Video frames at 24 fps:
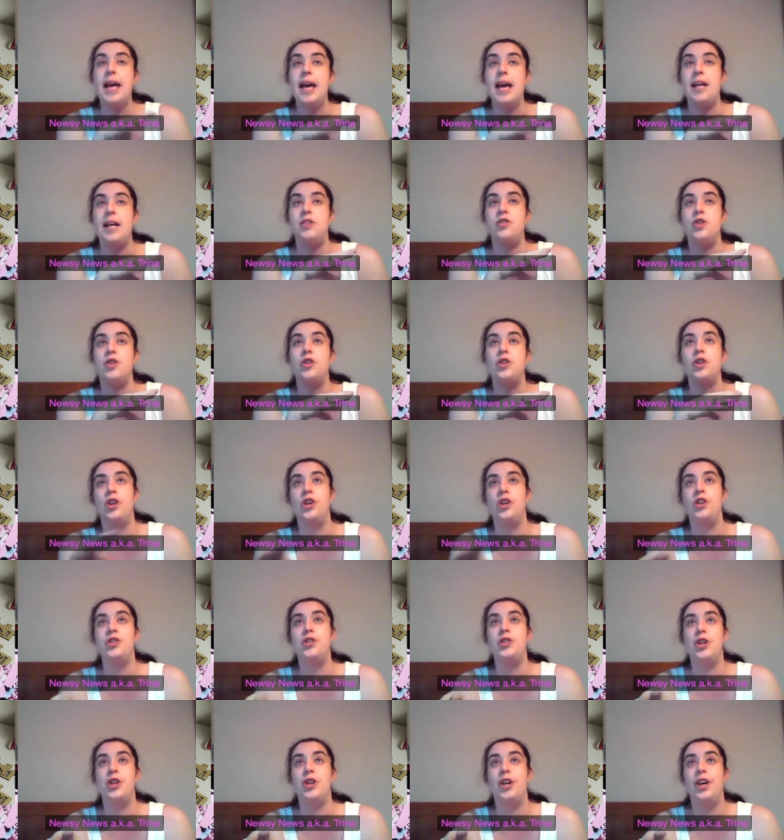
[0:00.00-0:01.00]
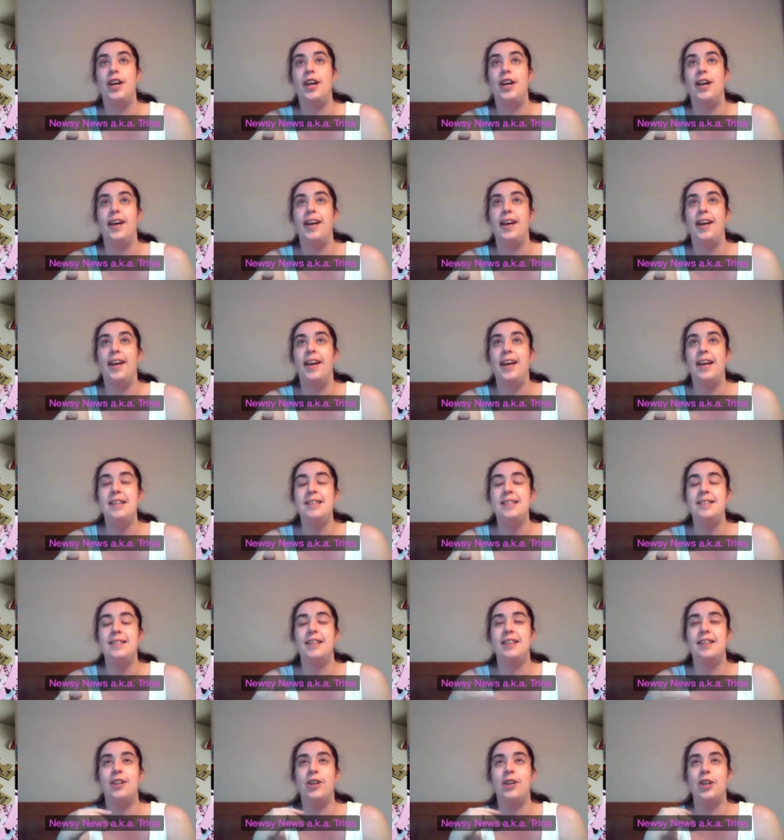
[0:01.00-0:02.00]
it's a good
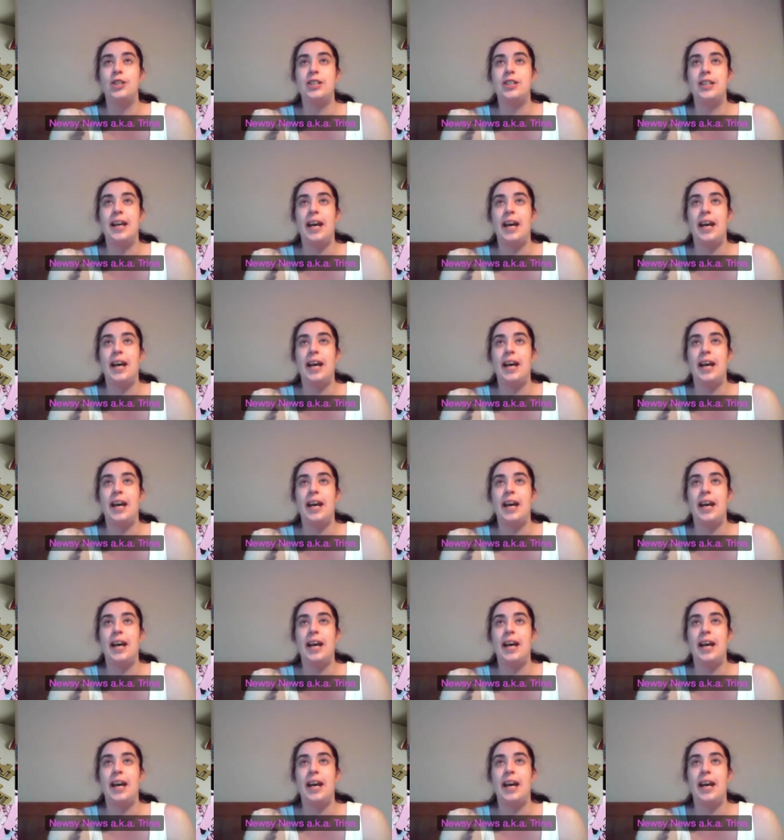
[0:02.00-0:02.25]
it's a good